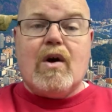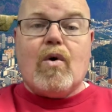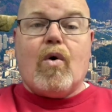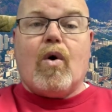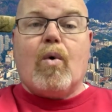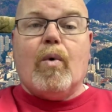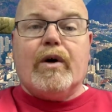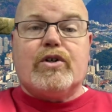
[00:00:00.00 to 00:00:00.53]

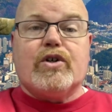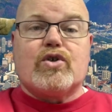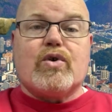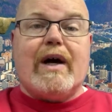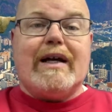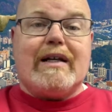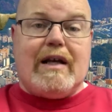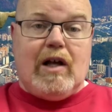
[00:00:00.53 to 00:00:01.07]
or what you're
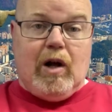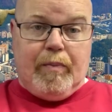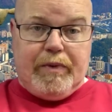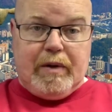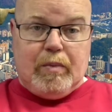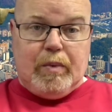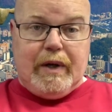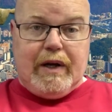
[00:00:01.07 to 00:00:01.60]
trying to help
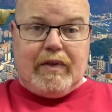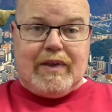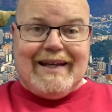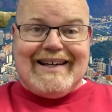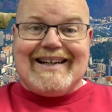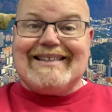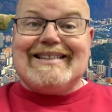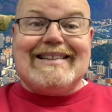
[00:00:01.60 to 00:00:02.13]
them with
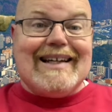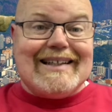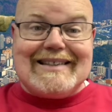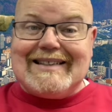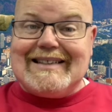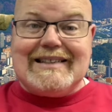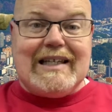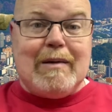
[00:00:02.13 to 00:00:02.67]
because it
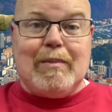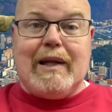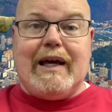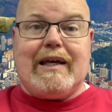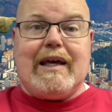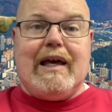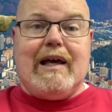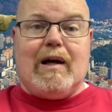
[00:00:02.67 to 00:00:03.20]
doesn't seem
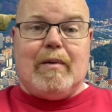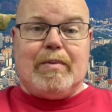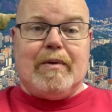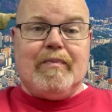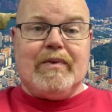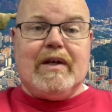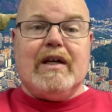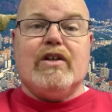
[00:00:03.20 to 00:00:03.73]
like help.